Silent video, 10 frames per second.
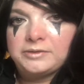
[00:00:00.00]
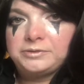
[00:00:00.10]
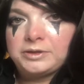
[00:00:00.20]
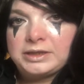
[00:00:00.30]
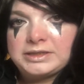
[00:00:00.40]

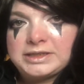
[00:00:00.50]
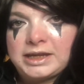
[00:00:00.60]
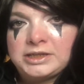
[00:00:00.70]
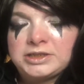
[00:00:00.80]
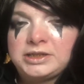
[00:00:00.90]
For this
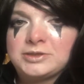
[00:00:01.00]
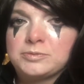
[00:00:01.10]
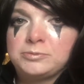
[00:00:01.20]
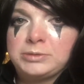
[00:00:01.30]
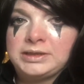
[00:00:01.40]
edge, it is
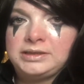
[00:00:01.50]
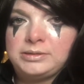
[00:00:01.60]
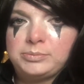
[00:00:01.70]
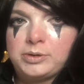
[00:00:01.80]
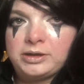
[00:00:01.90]
really
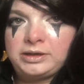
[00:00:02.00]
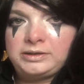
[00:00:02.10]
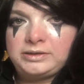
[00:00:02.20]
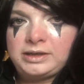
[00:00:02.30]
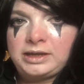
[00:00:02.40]

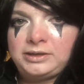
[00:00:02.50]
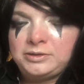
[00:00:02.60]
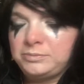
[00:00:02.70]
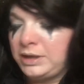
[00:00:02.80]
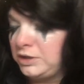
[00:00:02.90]
important that
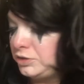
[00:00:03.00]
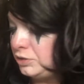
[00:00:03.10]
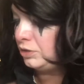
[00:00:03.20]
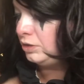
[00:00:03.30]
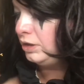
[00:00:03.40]
you make
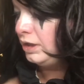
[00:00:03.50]
sure